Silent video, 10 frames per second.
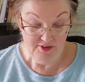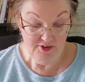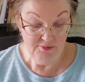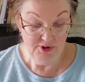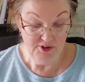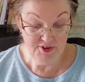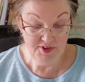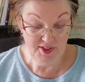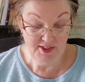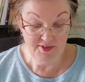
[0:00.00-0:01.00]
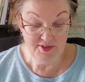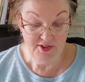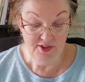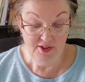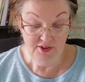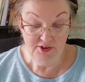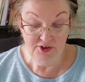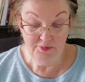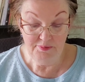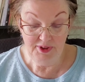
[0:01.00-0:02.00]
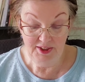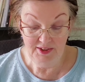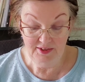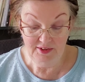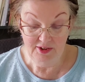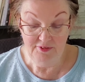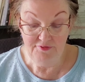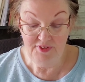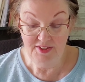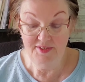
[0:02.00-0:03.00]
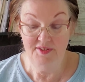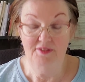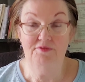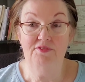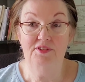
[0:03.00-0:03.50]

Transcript: The world says you're being offensive.